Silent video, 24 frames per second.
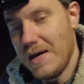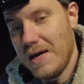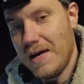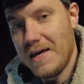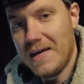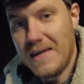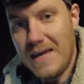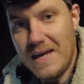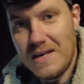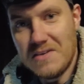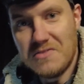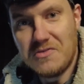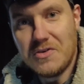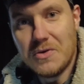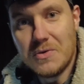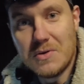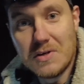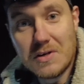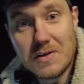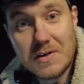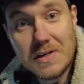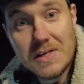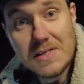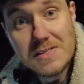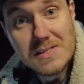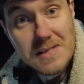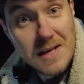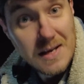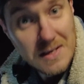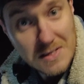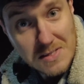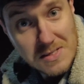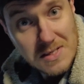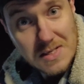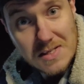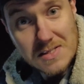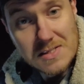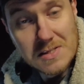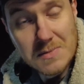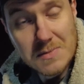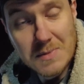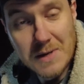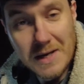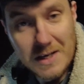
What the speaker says: it gained a few degrees, as is to be